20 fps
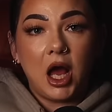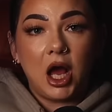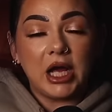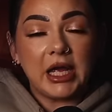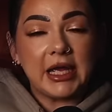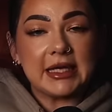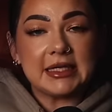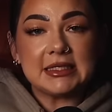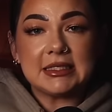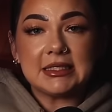
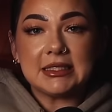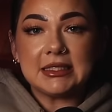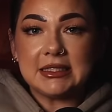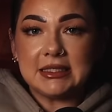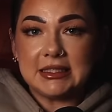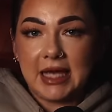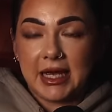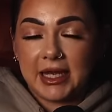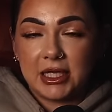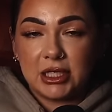August
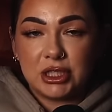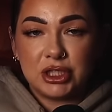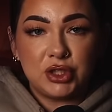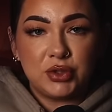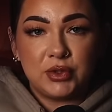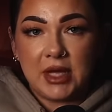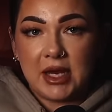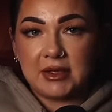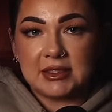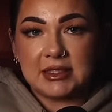2nd,
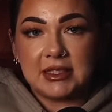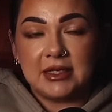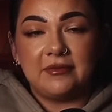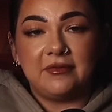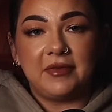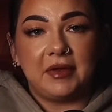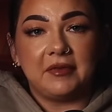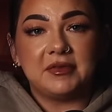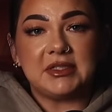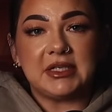
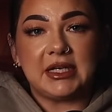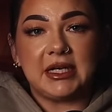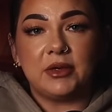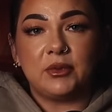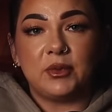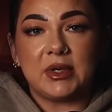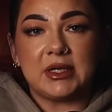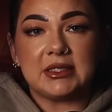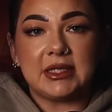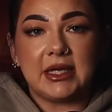
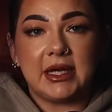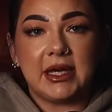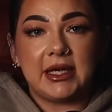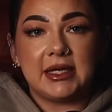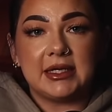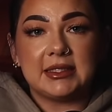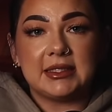2015 was a